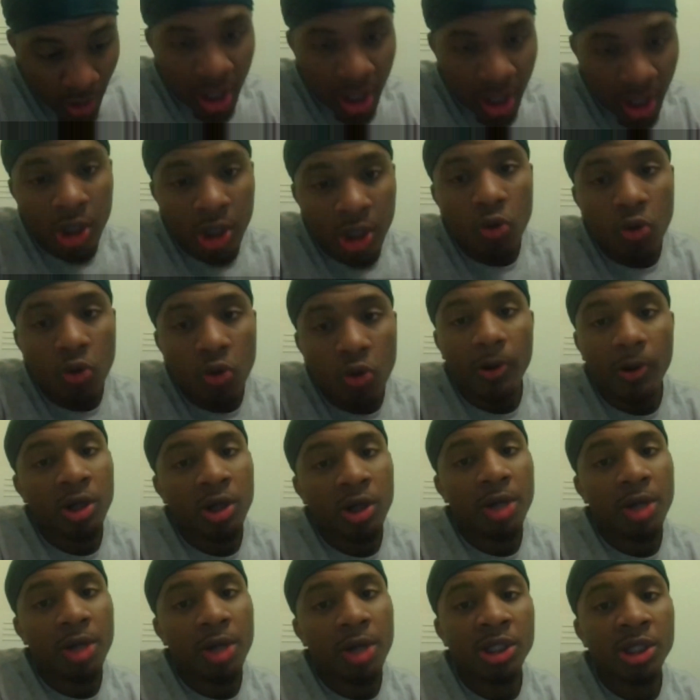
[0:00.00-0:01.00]
and Cooper
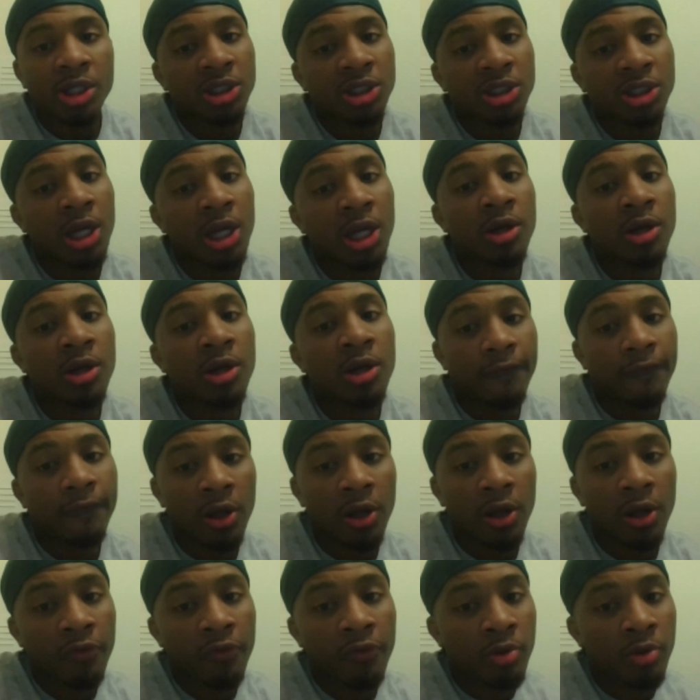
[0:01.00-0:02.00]
Cup doesn't get enough
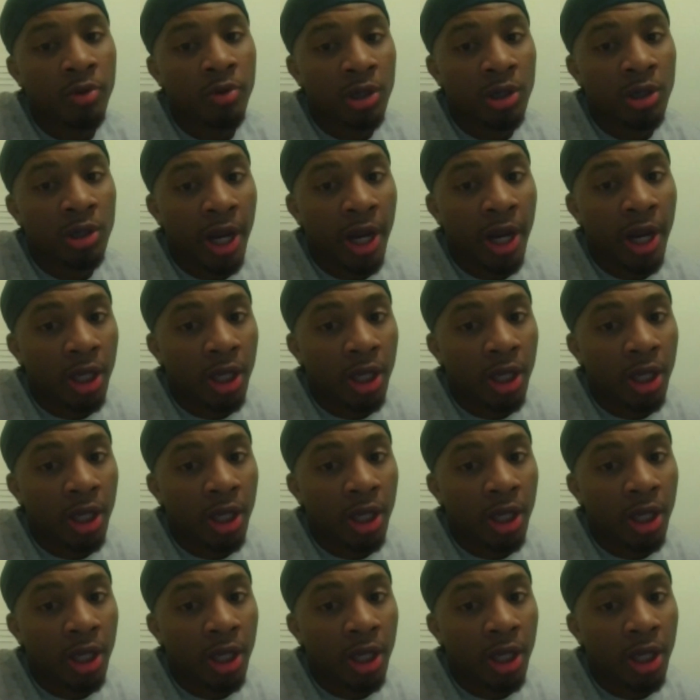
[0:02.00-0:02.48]
love, bro. Like